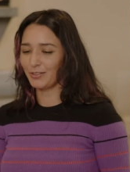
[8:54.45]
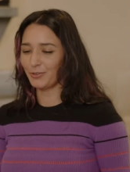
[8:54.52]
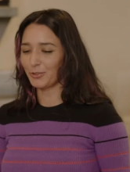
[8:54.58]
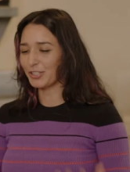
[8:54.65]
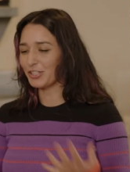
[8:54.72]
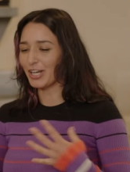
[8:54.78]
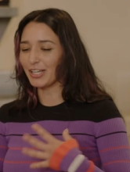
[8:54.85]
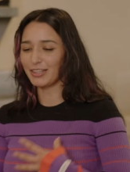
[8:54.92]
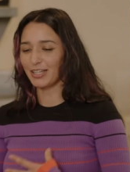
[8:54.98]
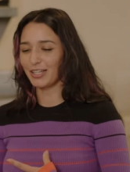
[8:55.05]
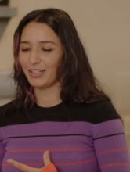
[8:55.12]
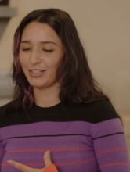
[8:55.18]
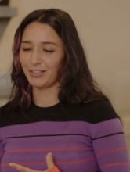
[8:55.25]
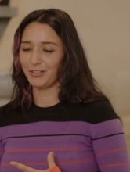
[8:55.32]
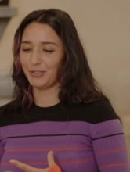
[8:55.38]

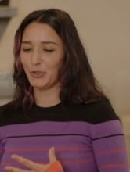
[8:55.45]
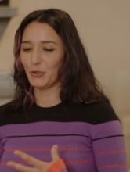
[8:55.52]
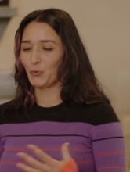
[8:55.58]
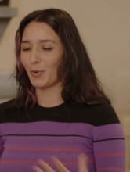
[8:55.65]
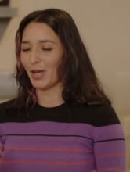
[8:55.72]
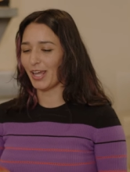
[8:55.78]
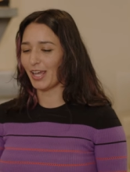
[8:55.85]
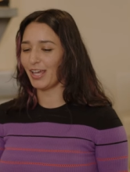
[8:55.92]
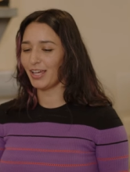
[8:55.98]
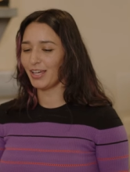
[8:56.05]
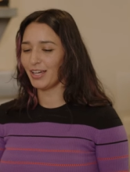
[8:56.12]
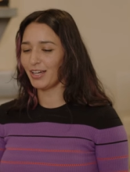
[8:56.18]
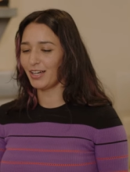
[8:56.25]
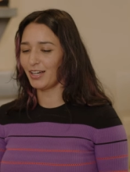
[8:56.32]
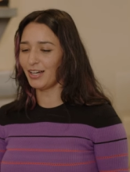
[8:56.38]
horchata in a new
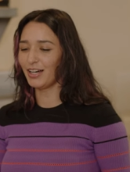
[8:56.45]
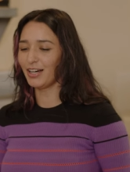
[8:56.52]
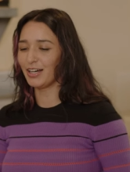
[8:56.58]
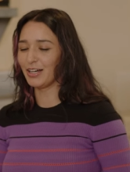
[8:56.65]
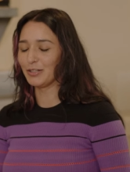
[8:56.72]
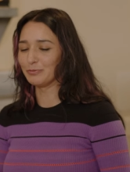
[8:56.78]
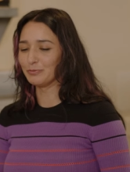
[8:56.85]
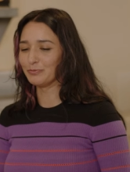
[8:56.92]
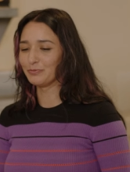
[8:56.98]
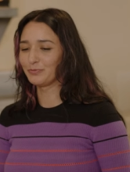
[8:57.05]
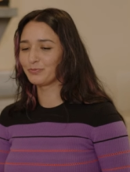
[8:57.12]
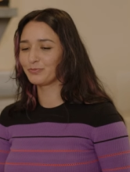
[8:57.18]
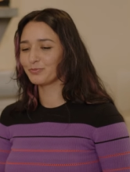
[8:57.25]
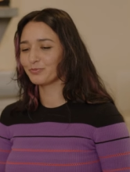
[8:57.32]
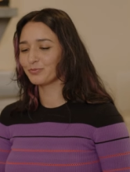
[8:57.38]
way. Mm-hmm.
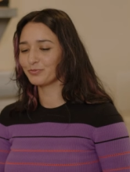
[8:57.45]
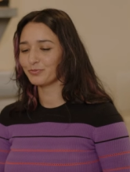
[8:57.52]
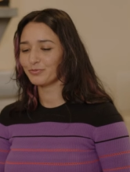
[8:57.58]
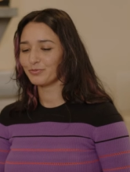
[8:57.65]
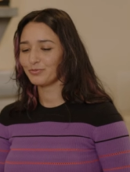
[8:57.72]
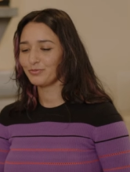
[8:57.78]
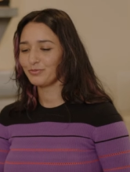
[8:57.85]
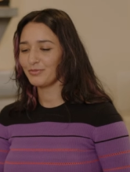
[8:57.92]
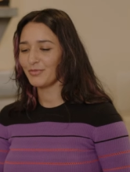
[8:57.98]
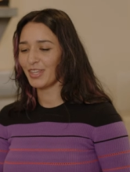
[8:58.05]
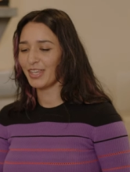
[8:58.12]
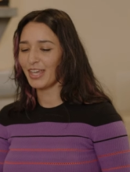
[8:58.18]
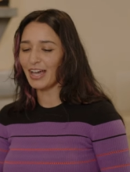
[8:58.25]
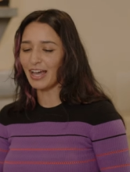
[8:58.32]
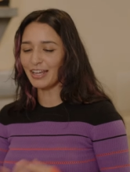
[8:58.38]

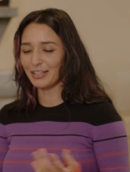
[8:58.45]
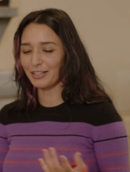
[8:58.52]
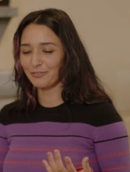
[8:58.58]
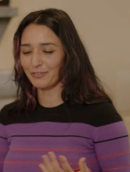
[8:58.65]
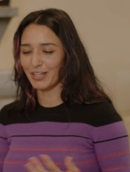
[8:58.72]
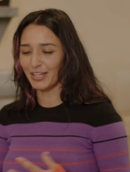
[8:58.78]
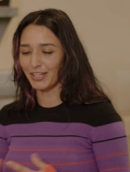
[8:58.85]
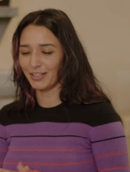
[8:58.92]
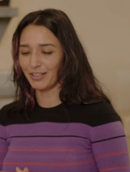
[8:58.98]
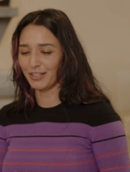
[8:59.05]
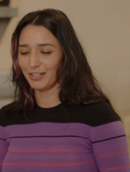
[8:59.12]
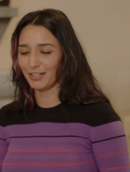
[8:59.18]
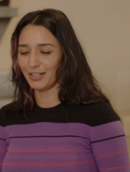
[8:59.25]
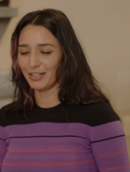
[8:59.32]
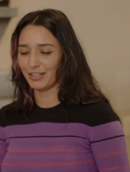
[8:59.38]
um, yeah, I love that. And
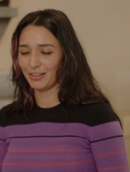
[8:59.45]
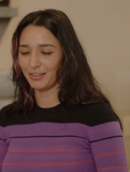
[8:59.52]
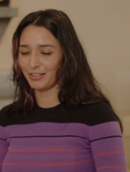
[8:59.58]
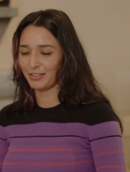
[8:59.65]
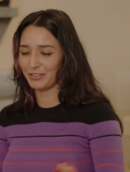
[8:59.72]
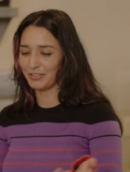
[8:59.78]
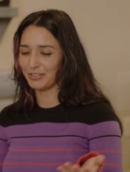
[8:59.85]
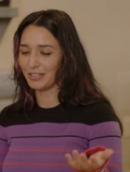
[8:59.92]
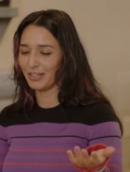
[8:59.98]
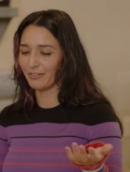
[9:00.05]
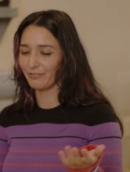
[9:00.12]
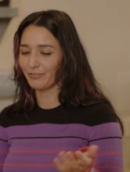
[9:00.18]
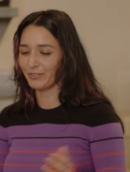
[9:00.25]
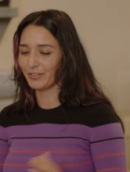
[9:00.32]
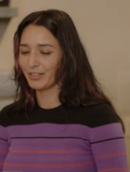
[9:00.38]
then I, I just have